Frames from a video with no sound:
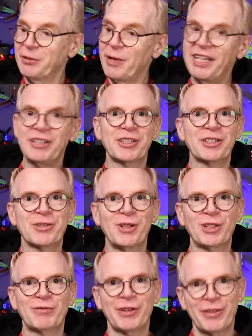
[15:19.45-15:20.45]
the radio
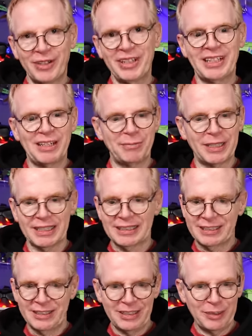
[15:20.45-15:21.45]
controller for 39
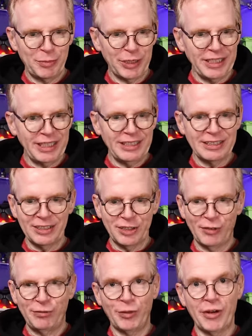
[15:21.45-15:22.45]
bucks. So it's pretty decent.
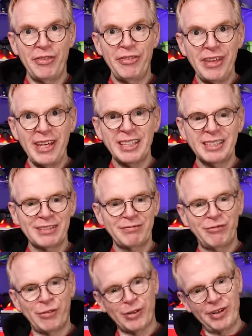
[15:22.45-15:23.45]
So for this,
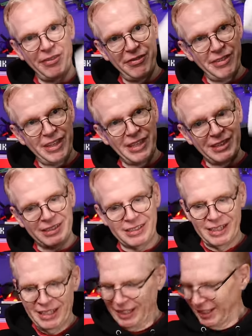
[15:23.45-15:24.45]
for
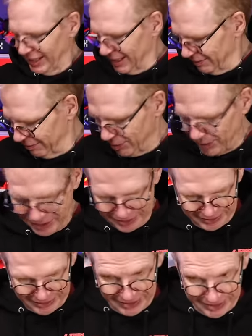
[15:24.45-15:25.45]
this, for
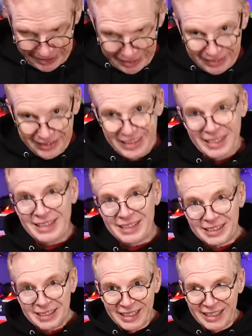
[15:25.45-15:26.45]

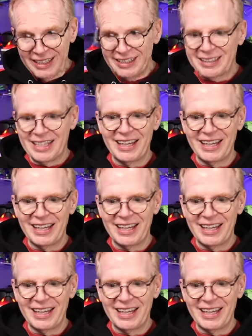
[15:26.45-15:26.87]
these things.